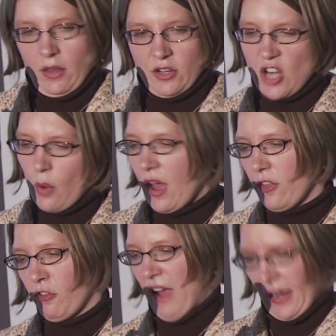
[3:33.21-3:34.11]
There's no
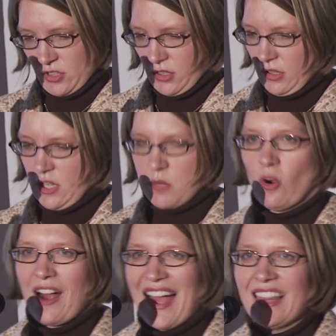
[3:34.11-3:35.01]
other factor that is
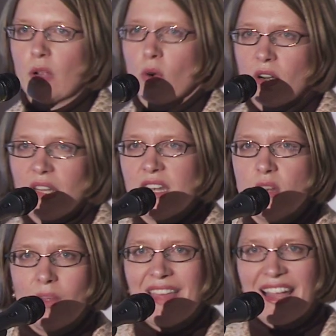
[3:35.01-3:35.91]
more highly
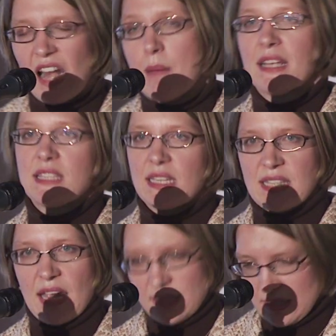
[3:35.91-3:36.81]
correlated with economic
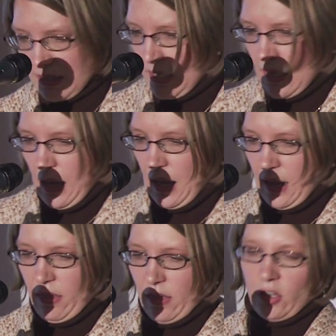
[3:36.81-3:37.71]
success
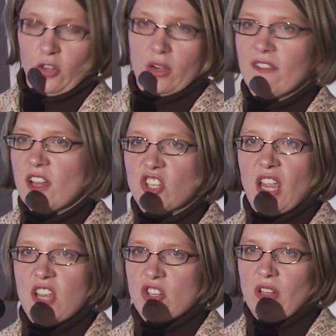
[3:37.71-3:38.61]
than the degree of
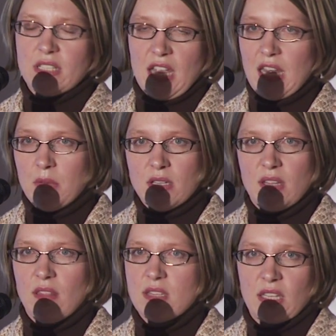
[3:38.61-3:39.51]
educational
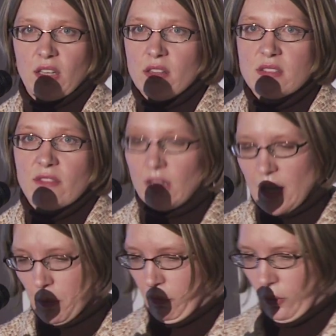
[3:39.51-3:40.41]
attainment and the skills of the
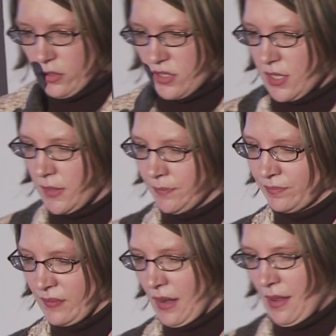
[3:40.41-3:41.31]
labor force.
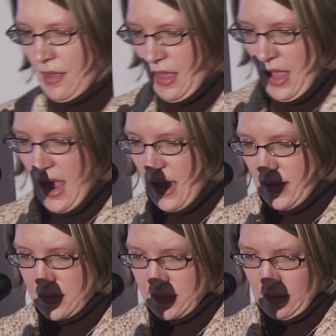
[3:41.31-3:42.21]

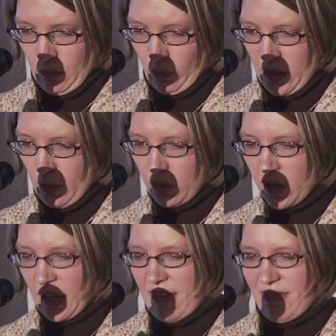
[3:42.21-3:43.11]
And when you
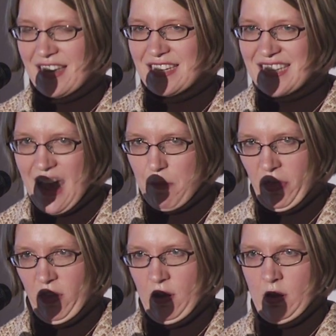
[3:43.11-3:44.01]
look at the
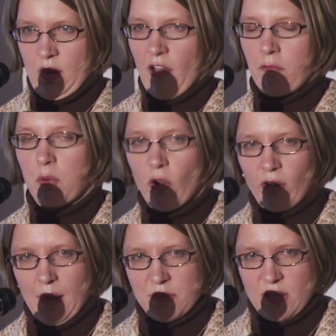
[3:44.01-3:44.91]
depth of
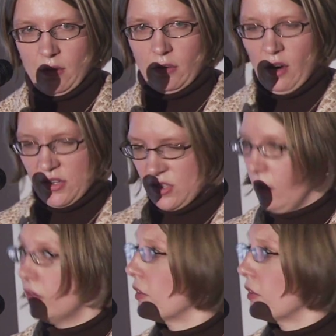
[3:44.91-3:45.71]
programs that are across the